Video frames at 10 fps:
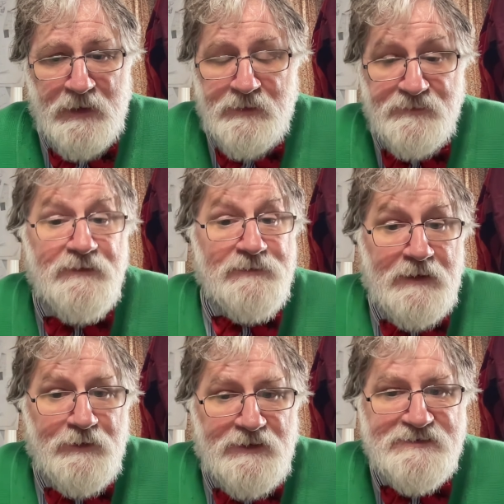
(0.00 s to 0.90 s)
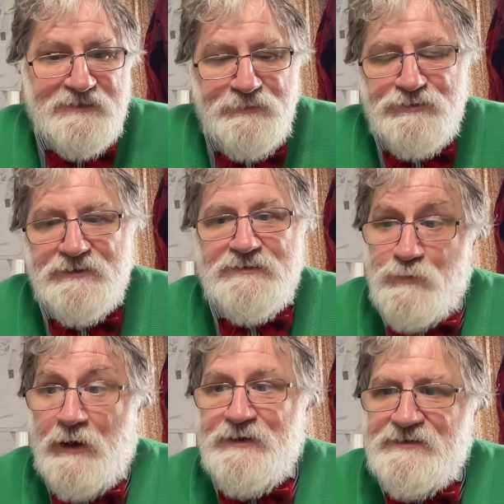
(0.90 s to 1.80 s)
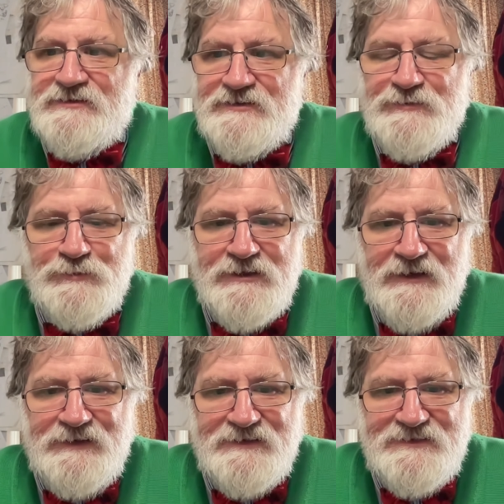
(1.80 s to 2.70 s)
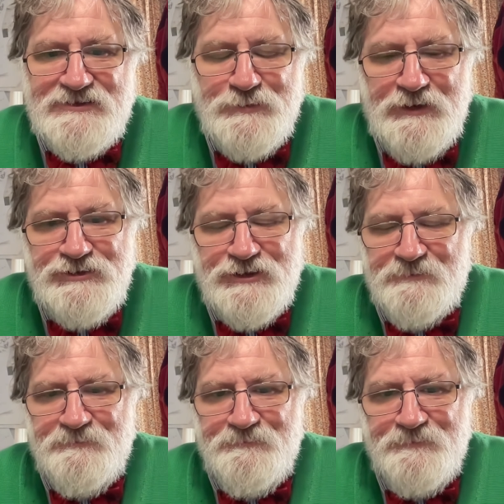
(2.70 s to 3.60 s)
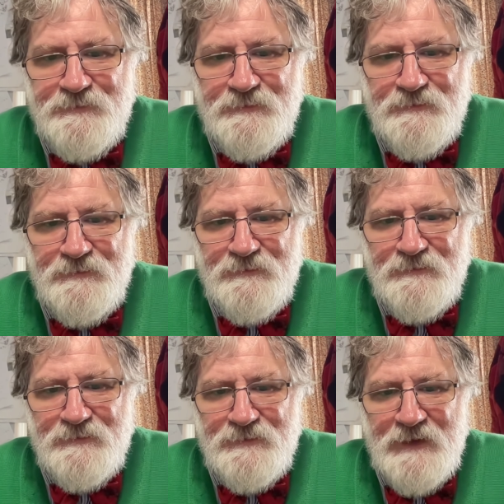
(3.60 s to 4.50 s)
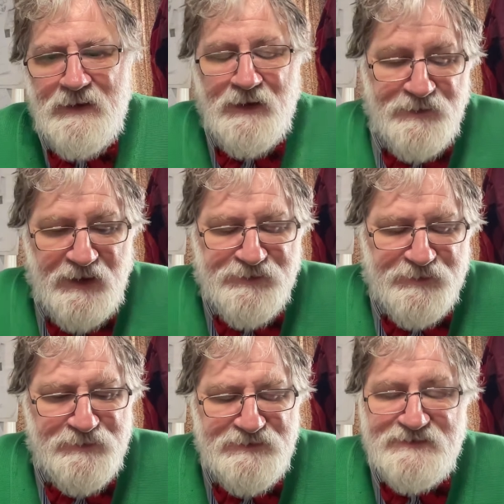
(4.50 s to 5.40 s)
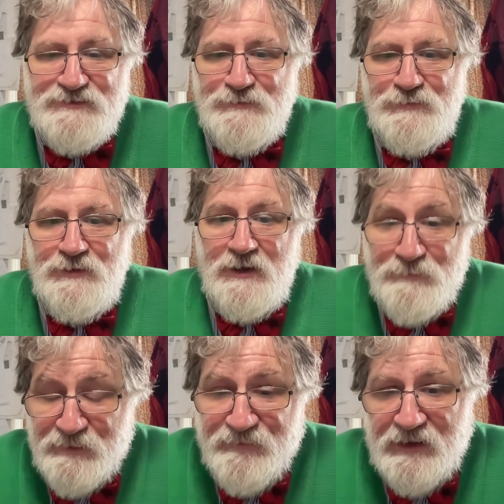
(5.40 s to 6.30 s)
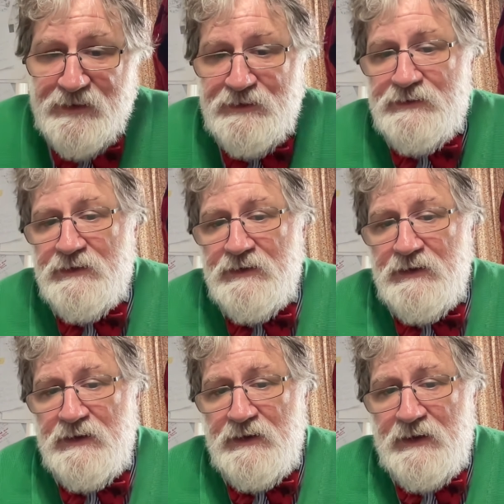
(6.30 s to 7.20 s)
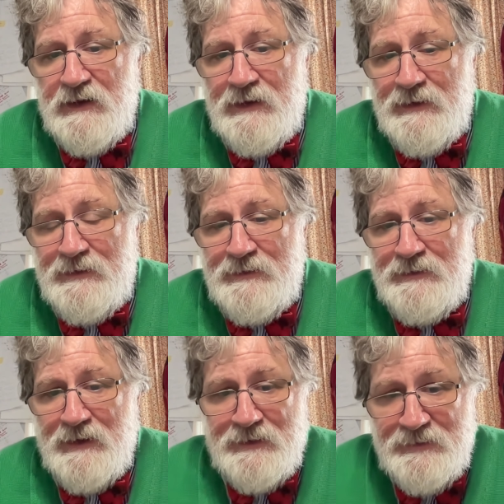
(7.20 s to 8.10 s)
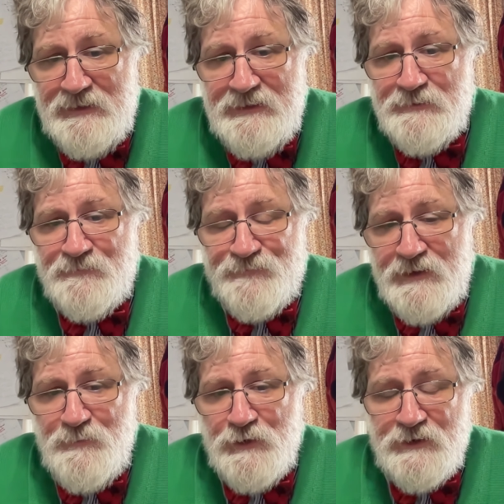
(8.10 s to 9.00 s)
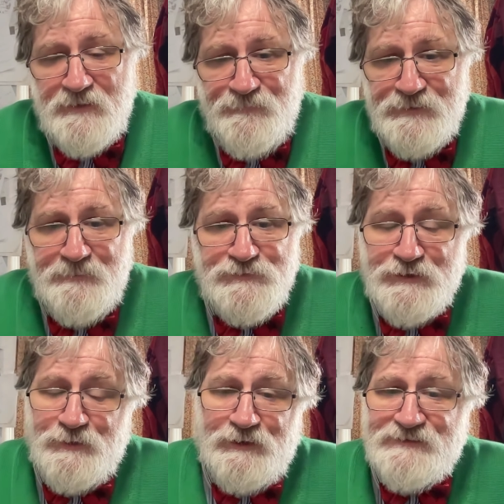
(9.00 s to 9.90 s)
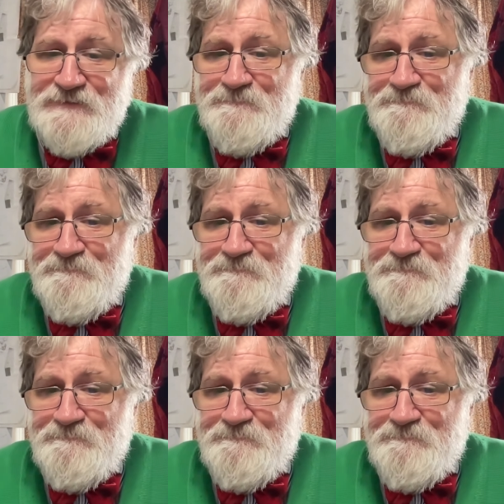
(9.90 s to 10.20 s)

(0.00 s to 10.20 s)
There are solutions. One is to sort out that situation. Another is to provide a legal framework for them to cross.